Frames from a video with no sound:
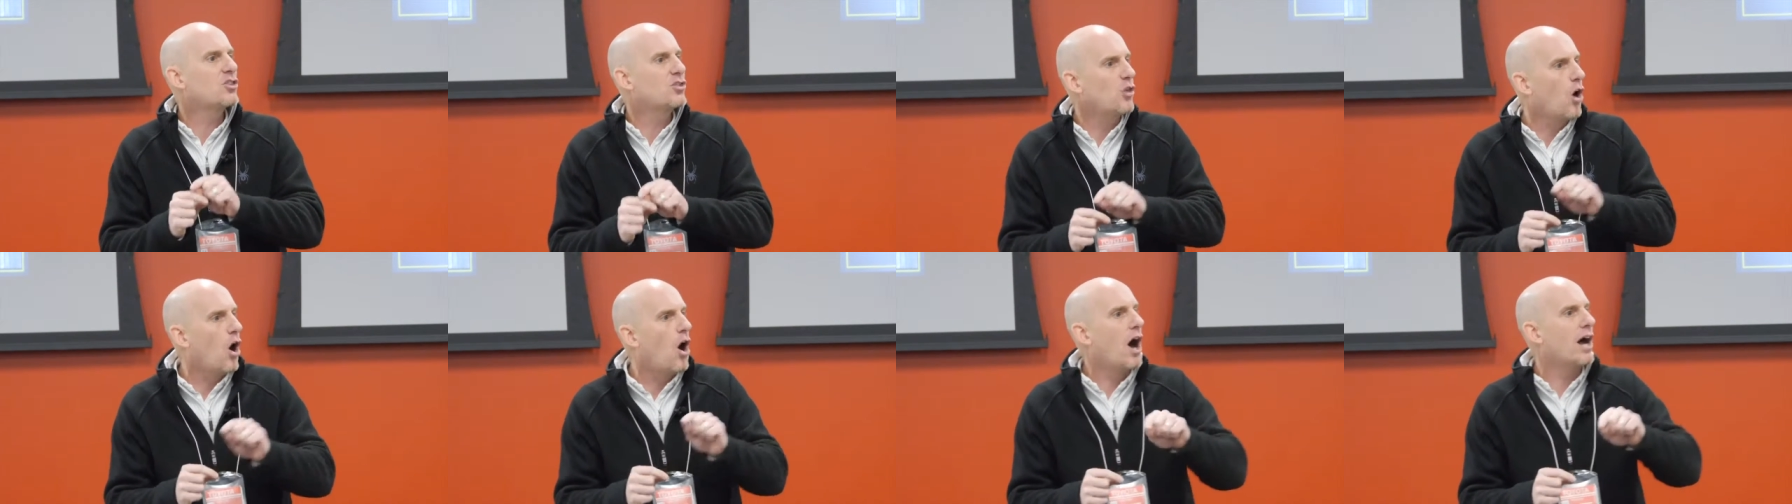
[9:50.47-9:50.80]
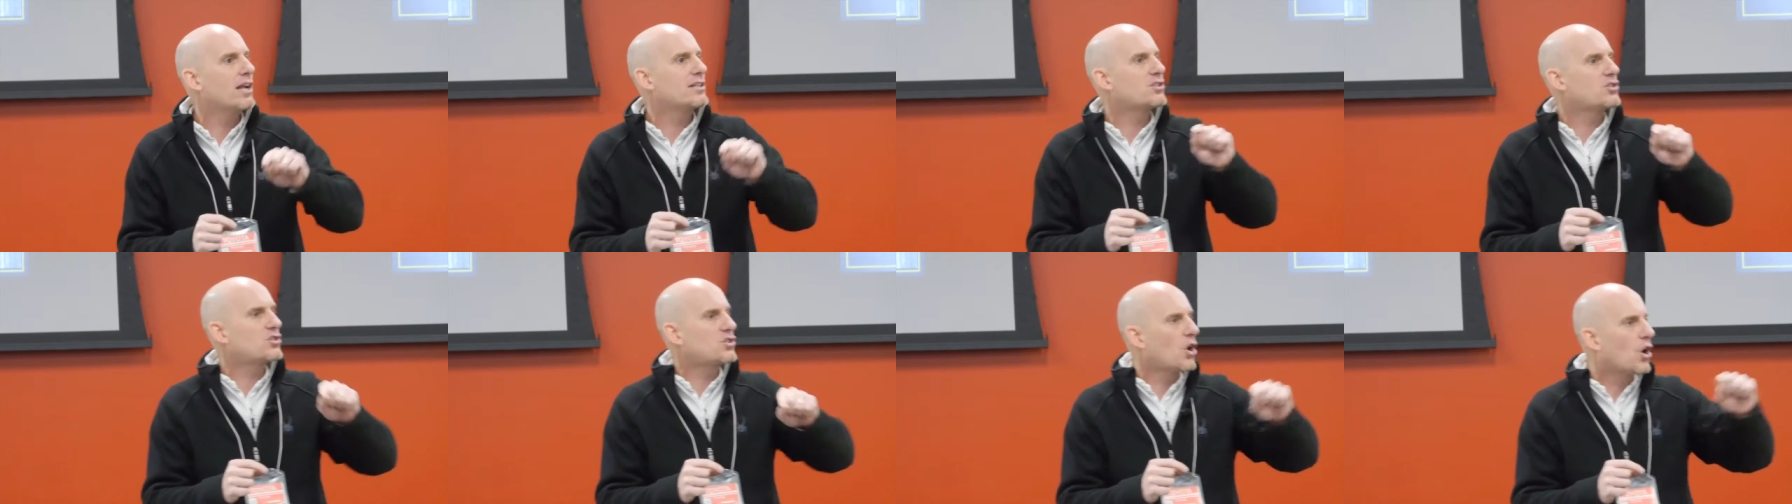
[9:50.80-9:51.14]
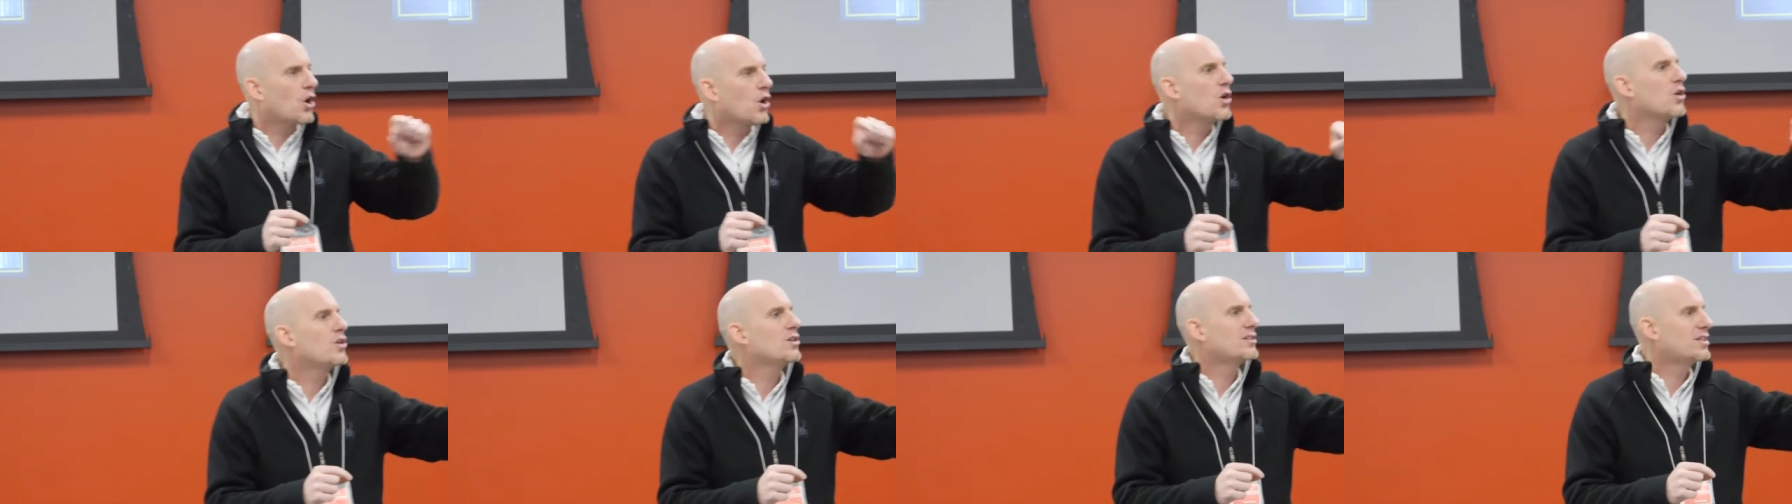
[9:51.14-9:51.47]
thoughts
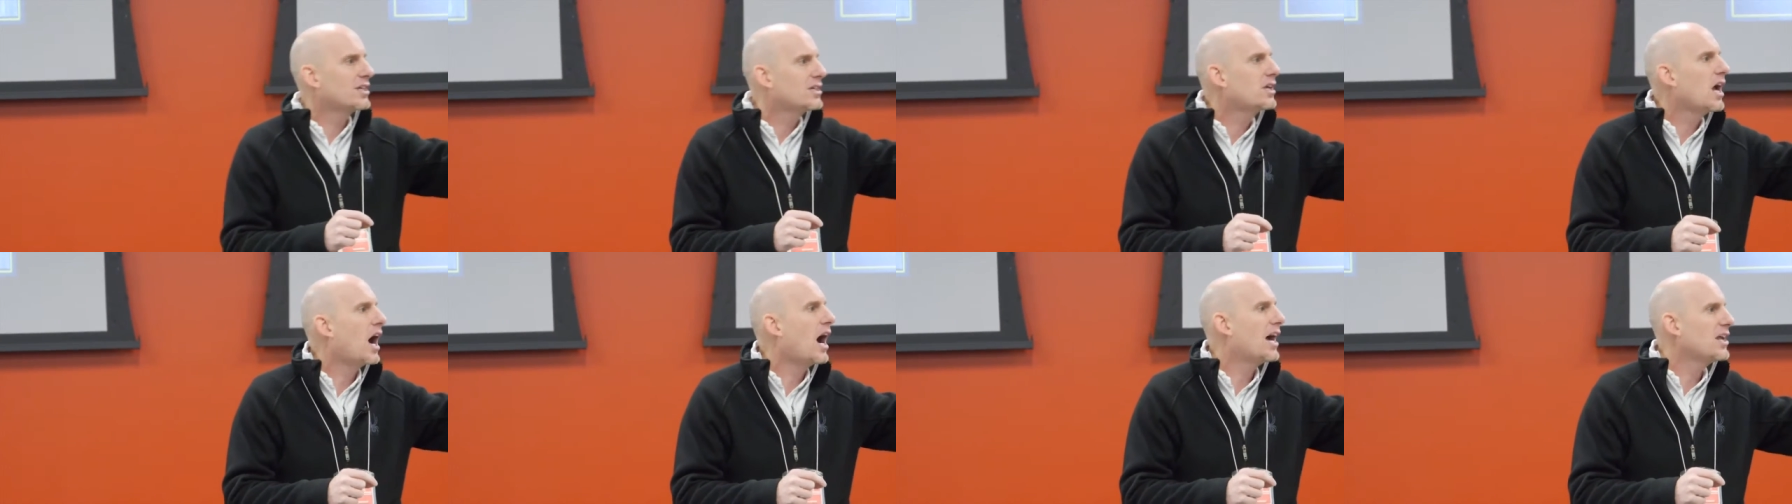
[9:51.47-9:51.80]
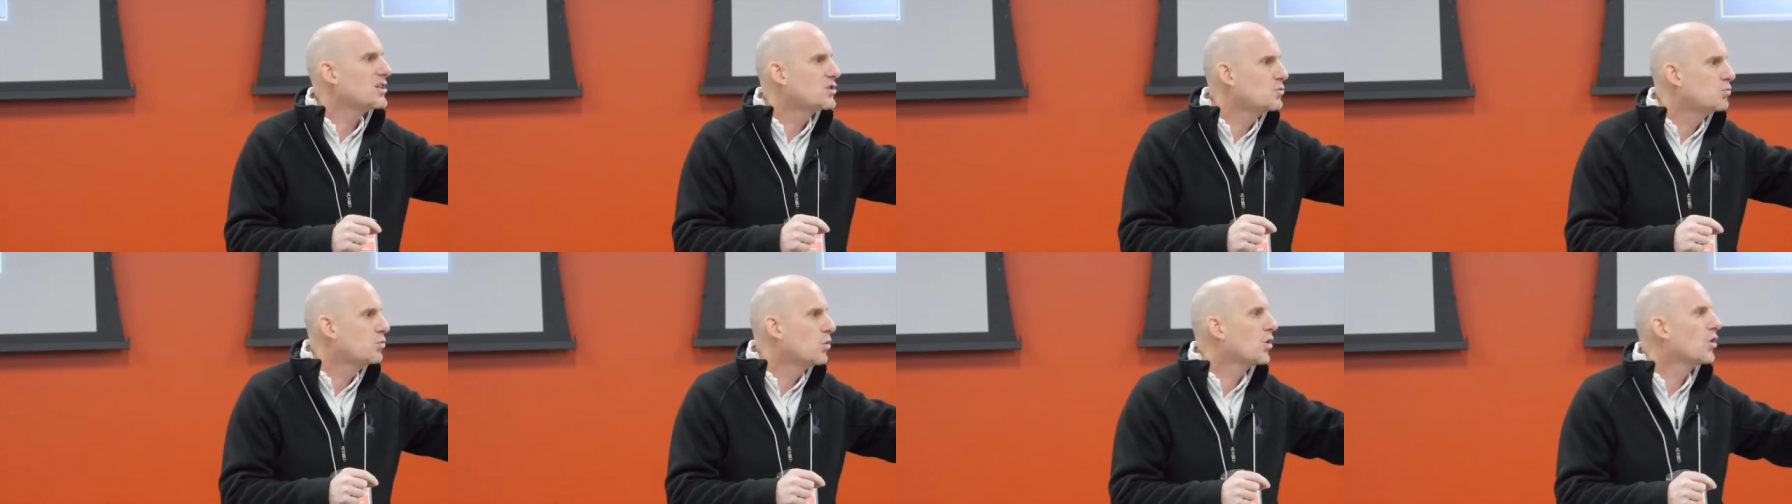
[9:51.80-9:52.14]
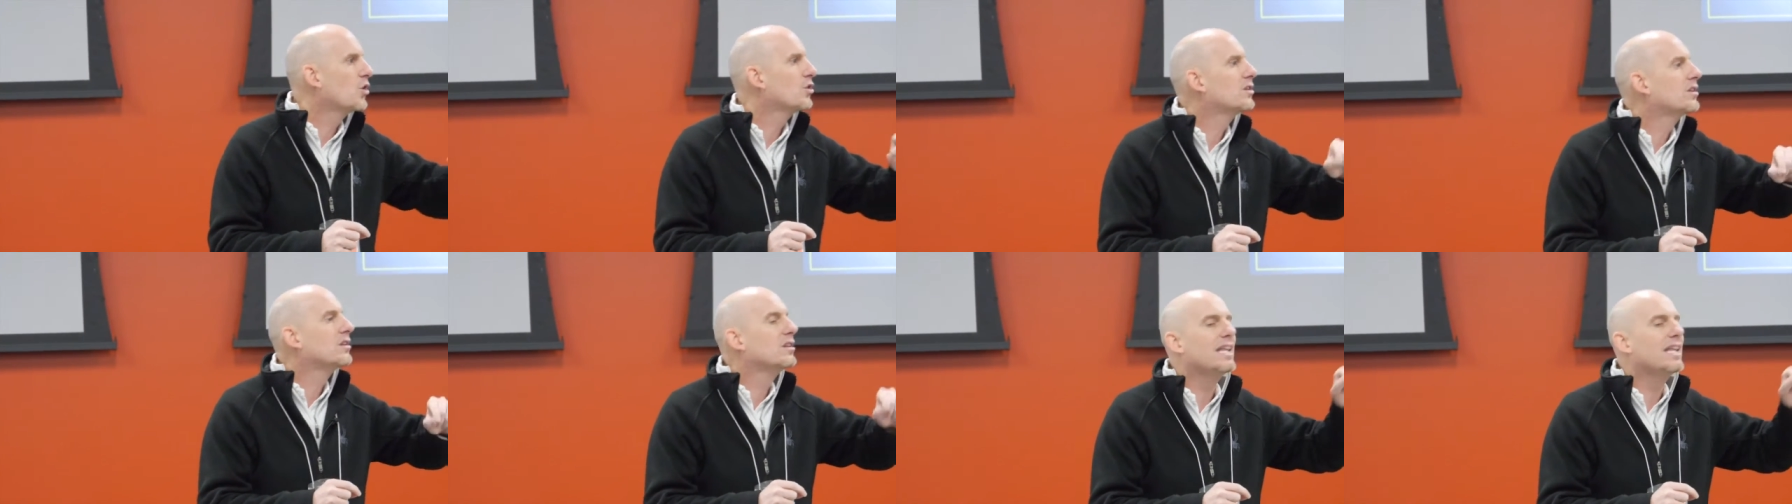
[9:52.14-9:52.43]
turned to God's word,